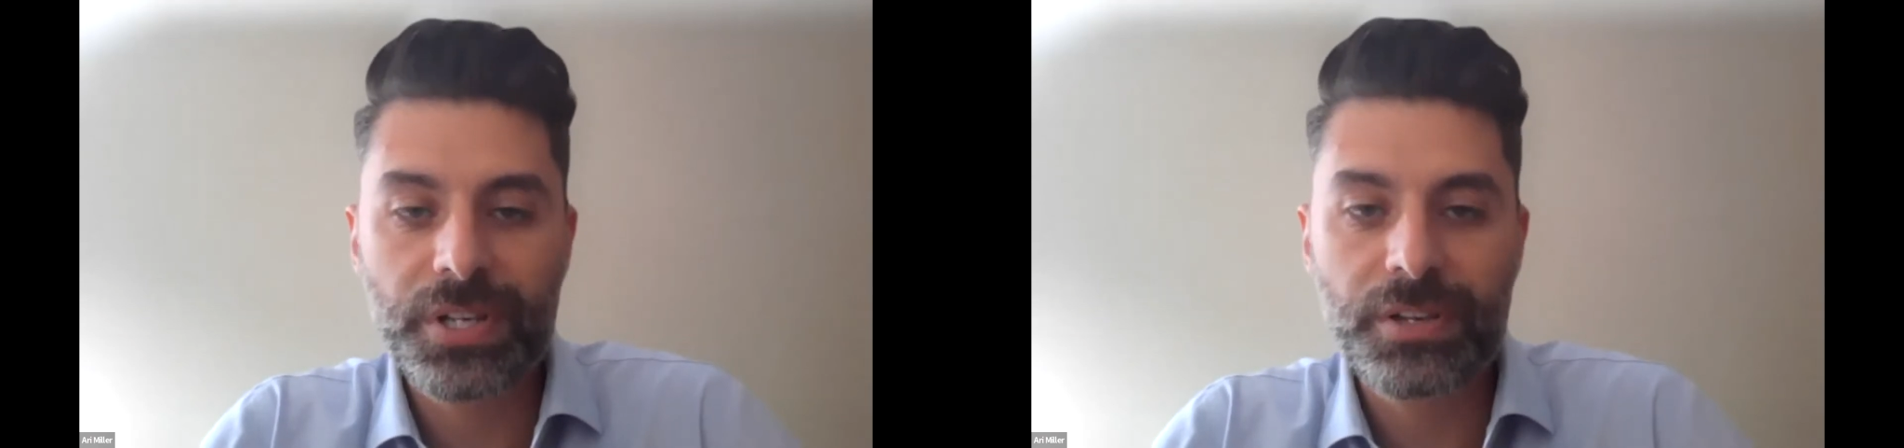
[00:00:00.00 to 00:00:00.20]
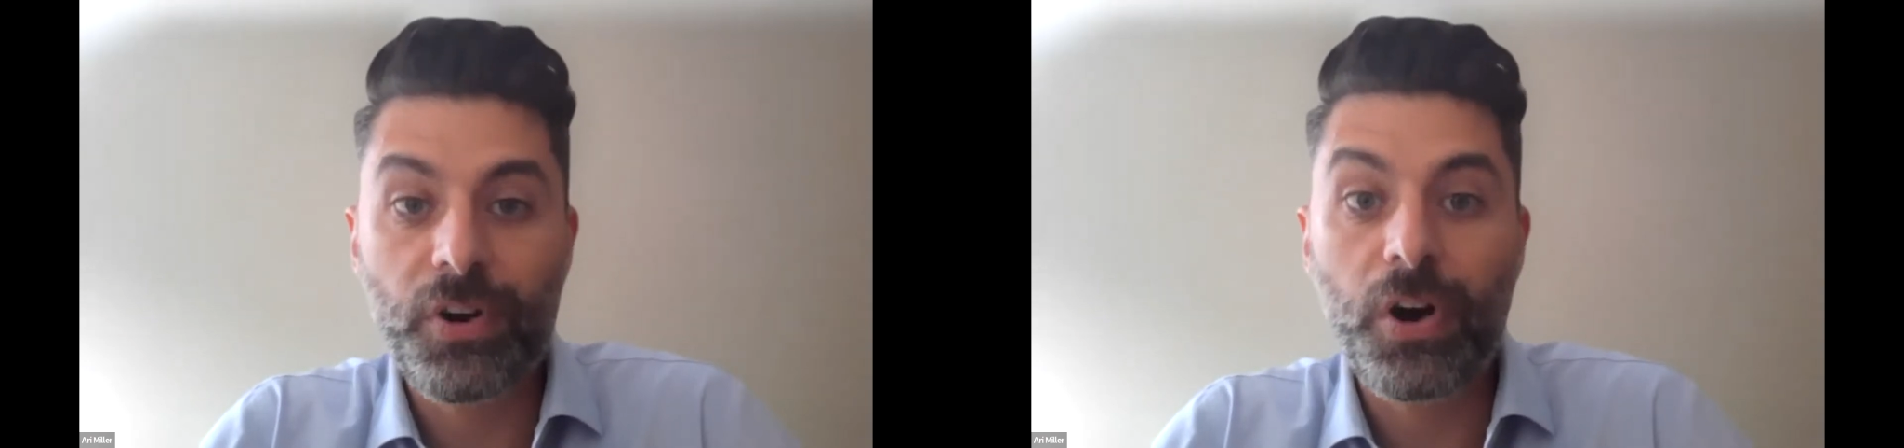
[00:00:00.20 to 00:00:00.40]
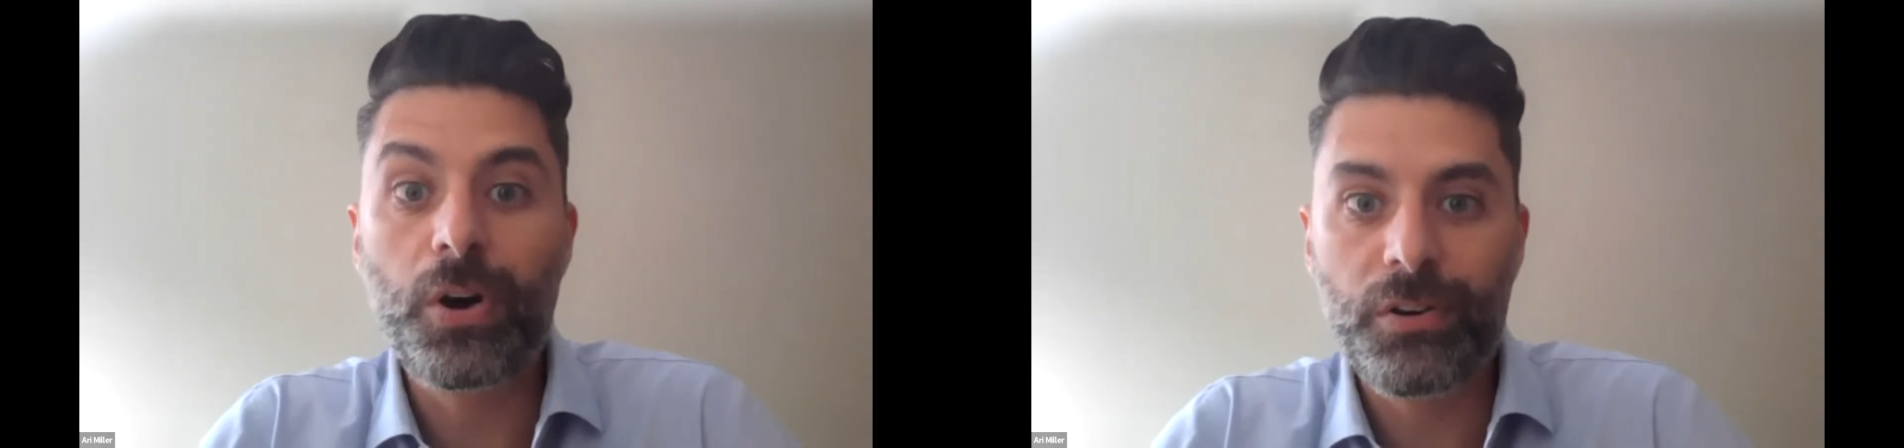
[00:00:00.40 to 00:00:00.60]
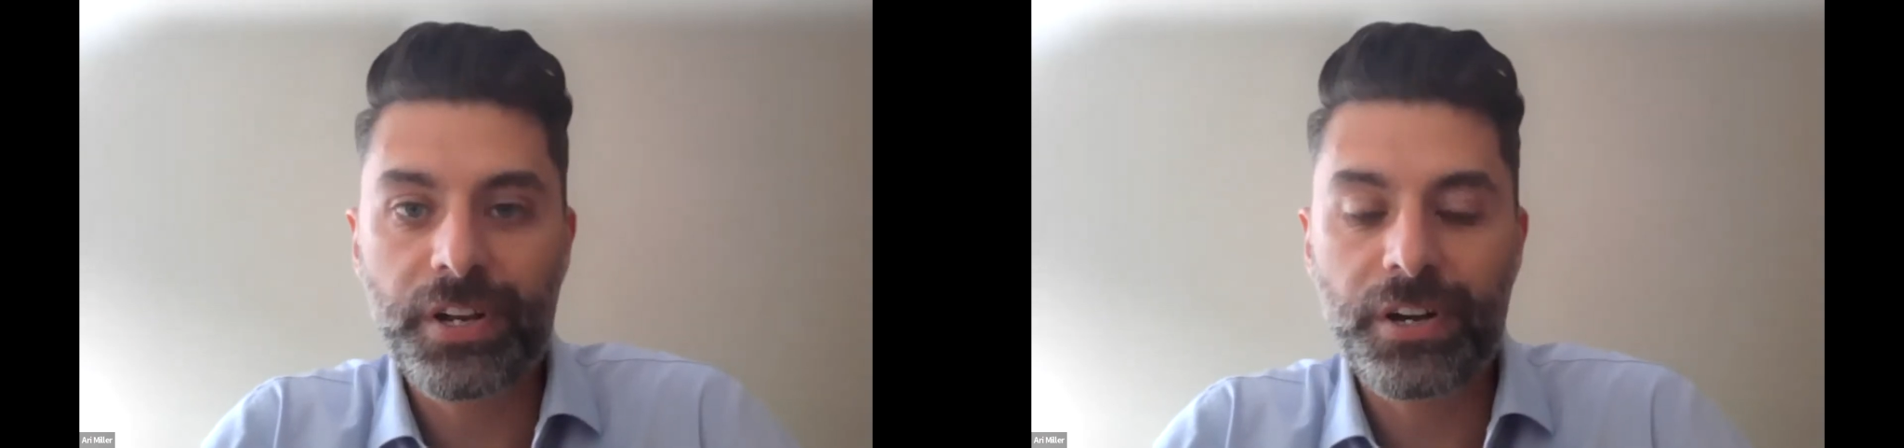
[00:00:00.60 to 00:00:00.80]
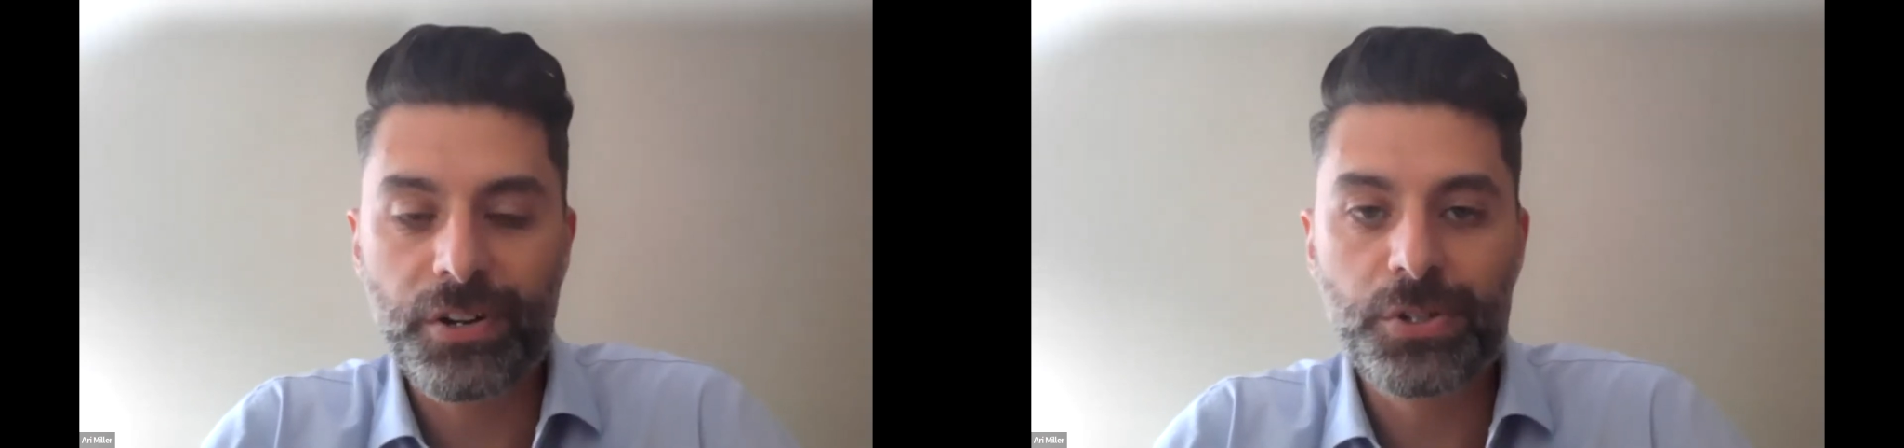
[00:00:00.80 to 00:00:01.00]
evolve
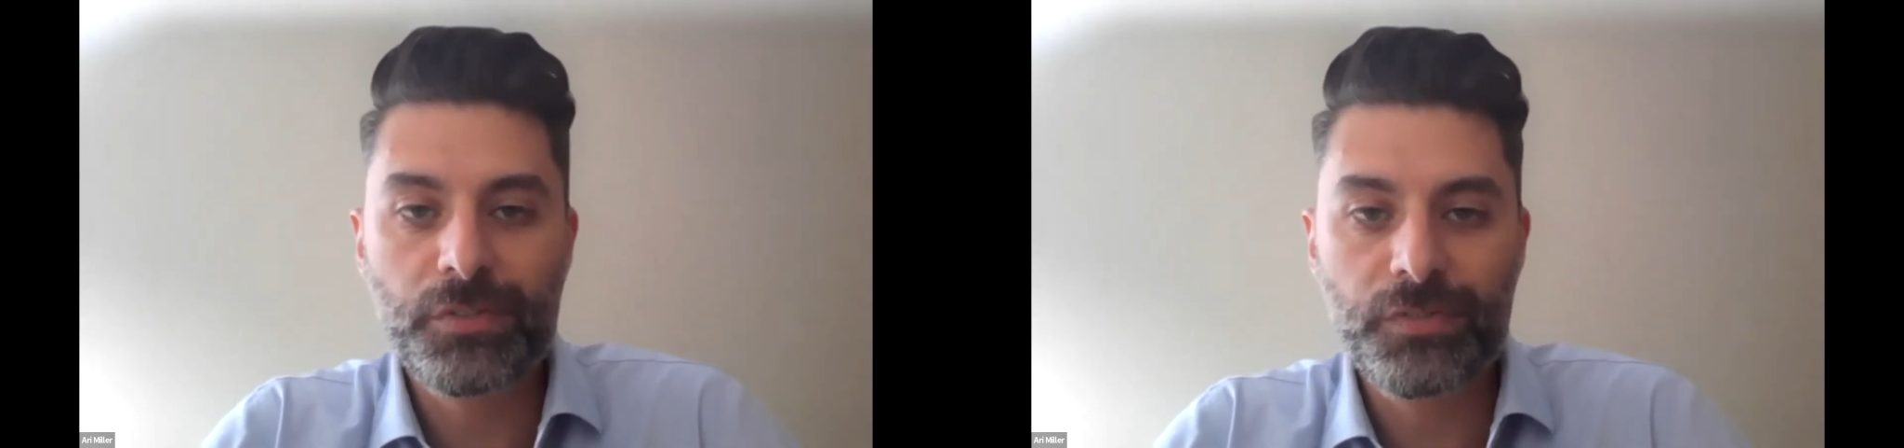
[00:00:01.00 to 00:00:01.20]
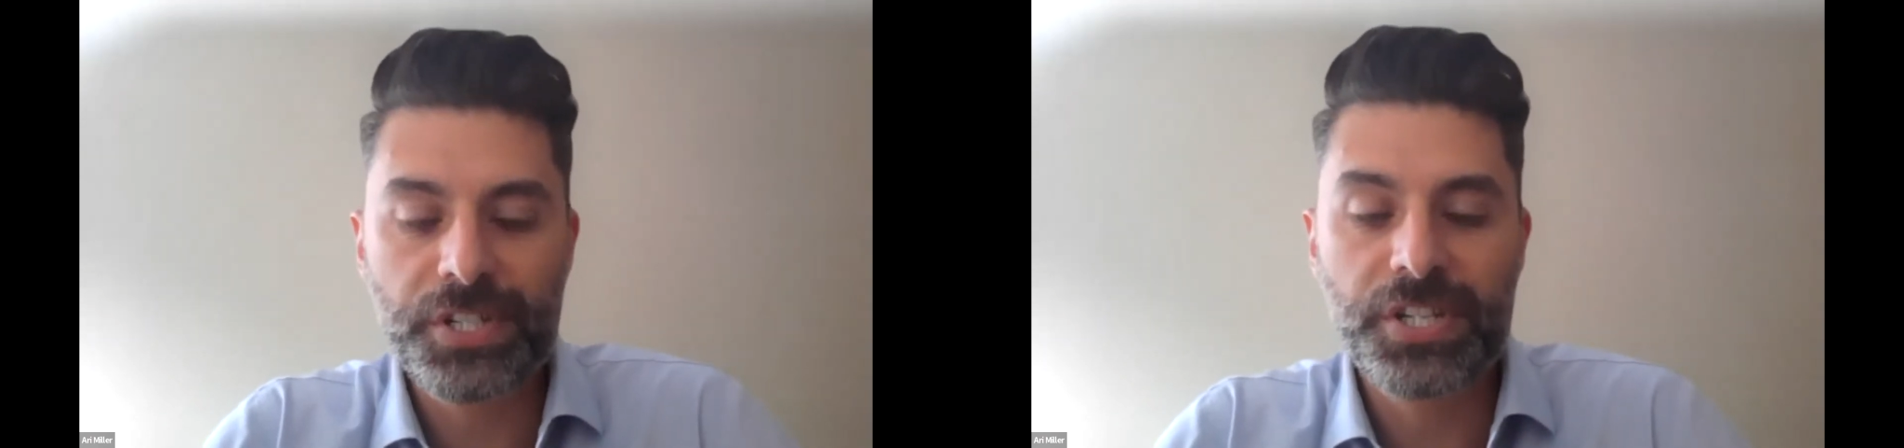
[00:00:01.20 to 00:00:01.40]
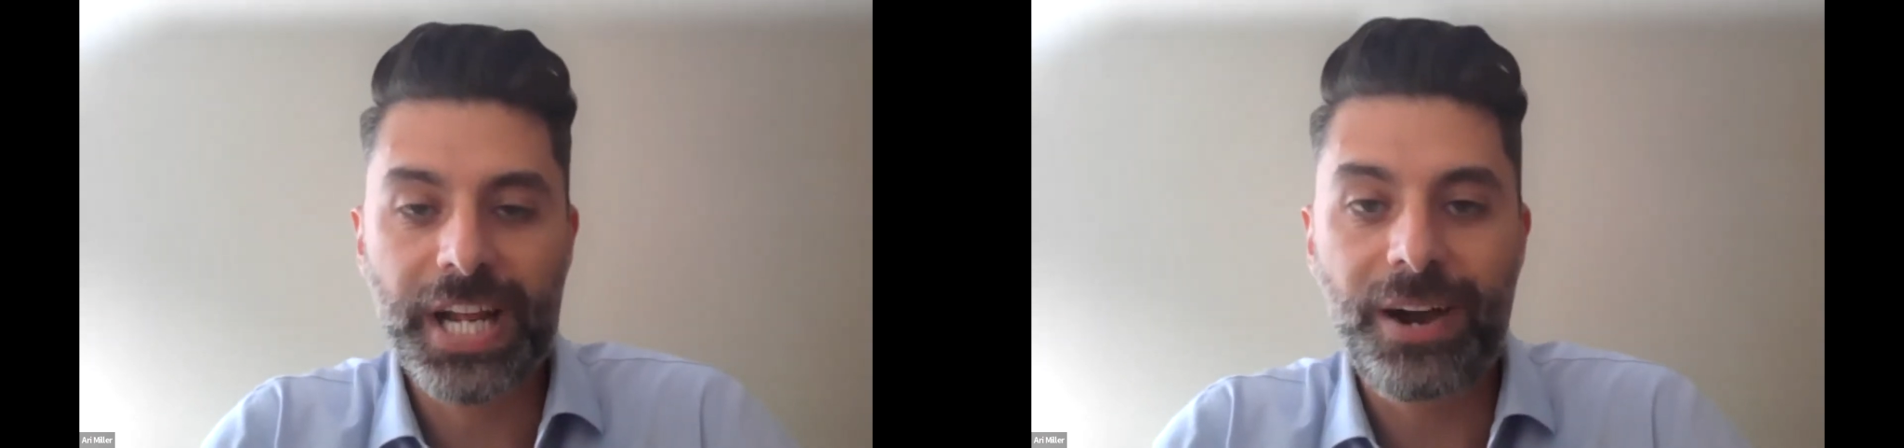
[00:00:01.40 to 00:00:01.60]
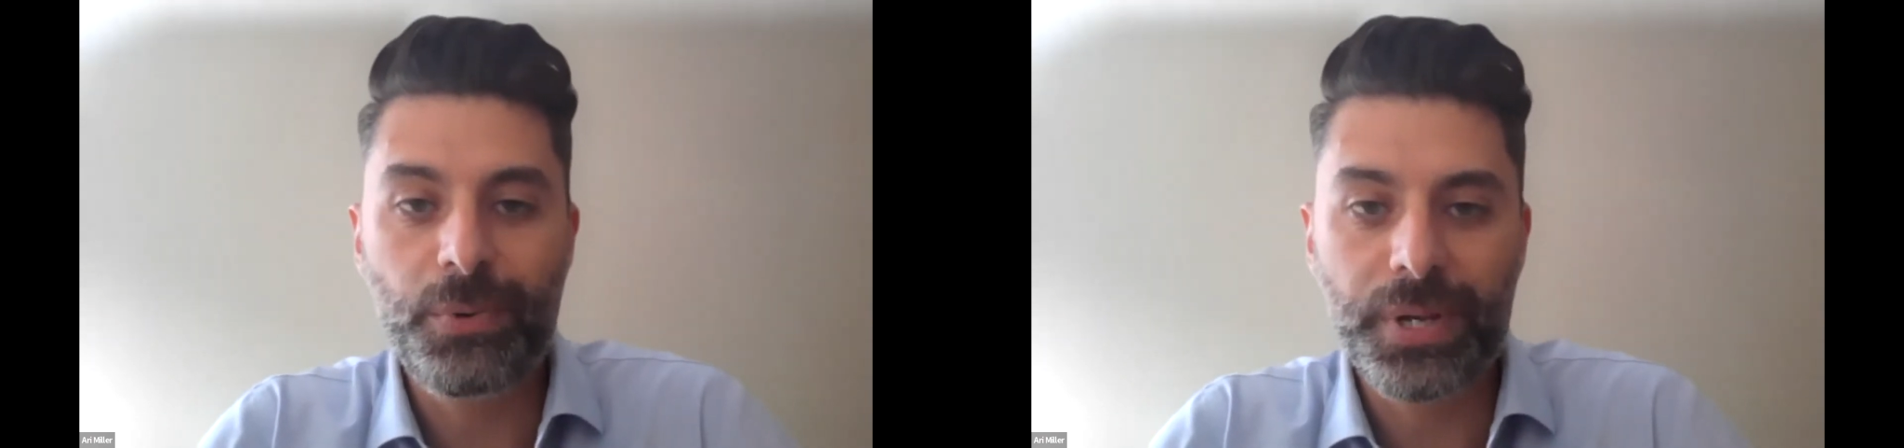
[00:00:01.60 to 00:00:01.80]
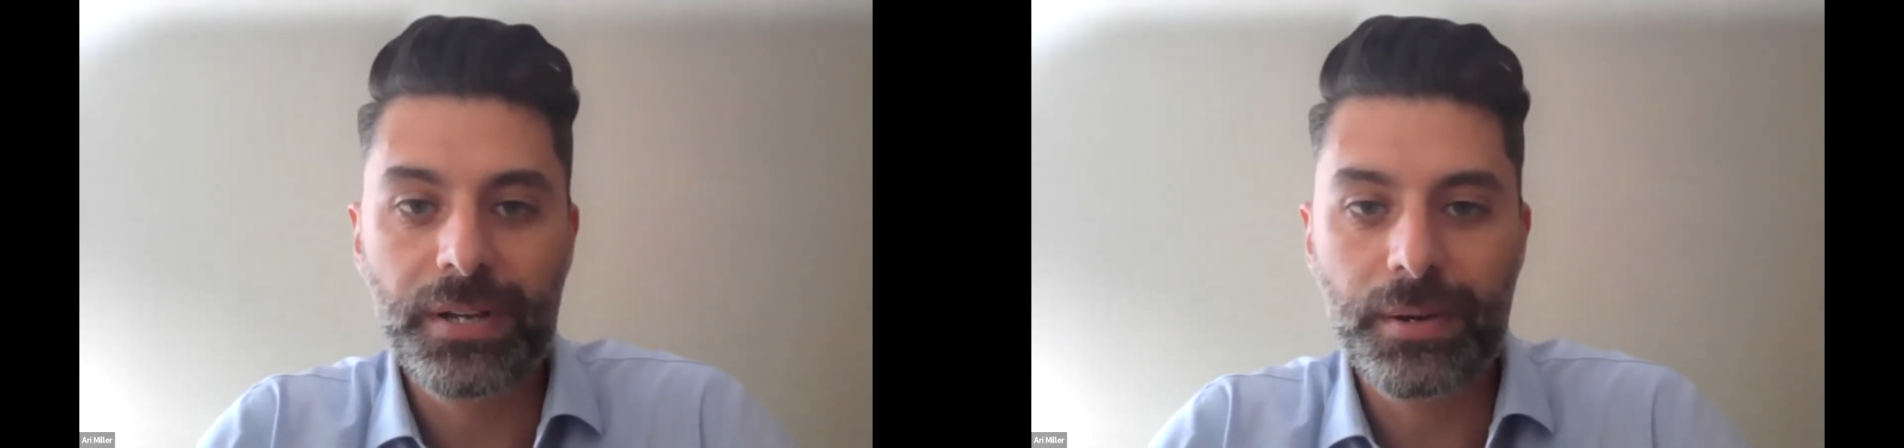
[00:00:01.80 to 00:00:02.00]
in our services and how
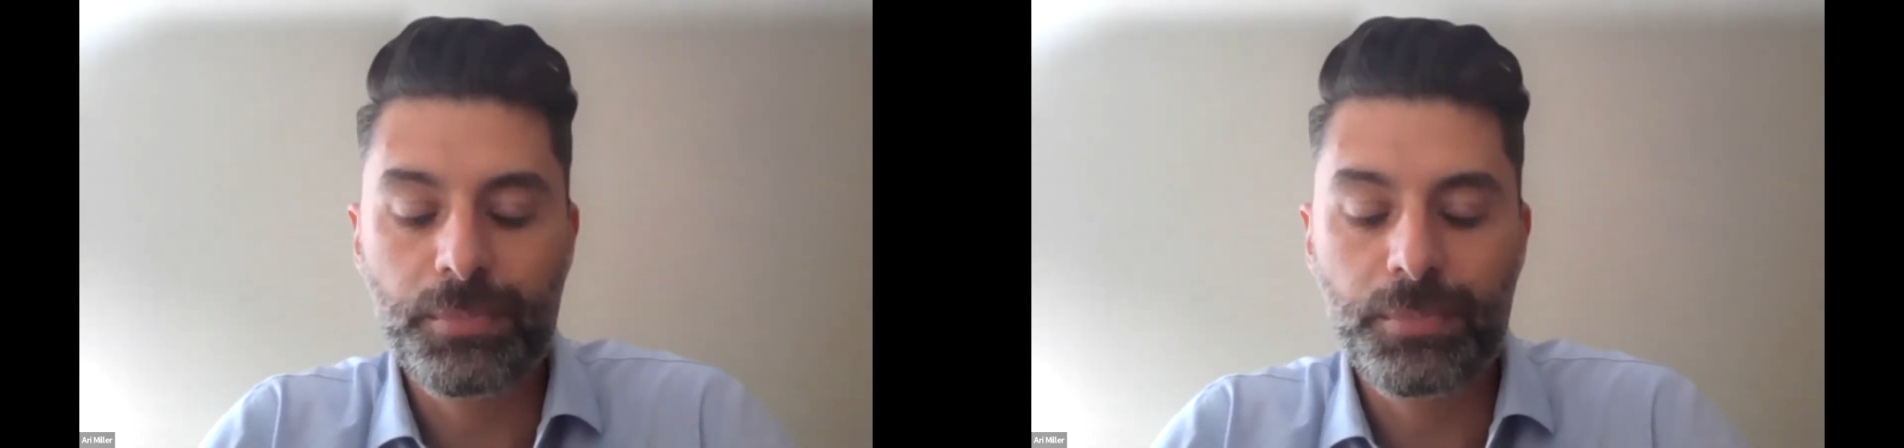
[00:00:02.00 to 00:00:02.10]
we